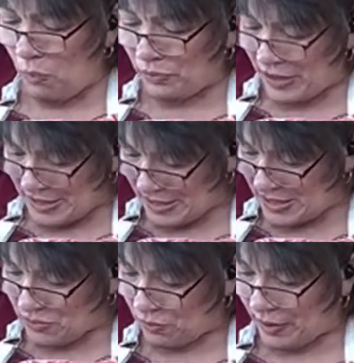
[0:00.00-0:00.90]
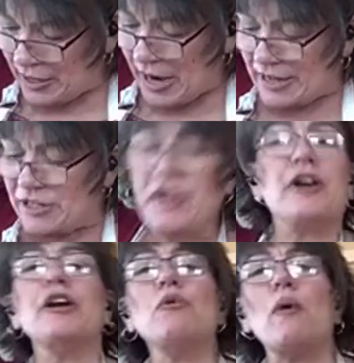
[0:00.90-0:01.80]
this is really nice. So you're
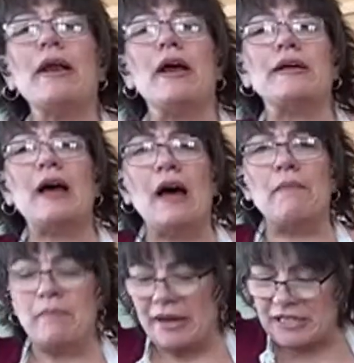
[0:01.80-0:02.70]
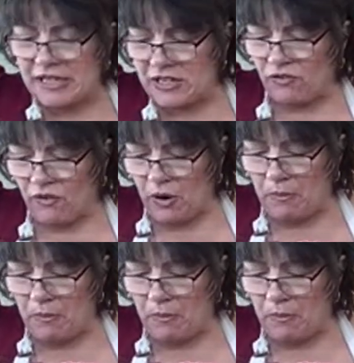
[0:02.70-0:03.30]
going to want to mix this for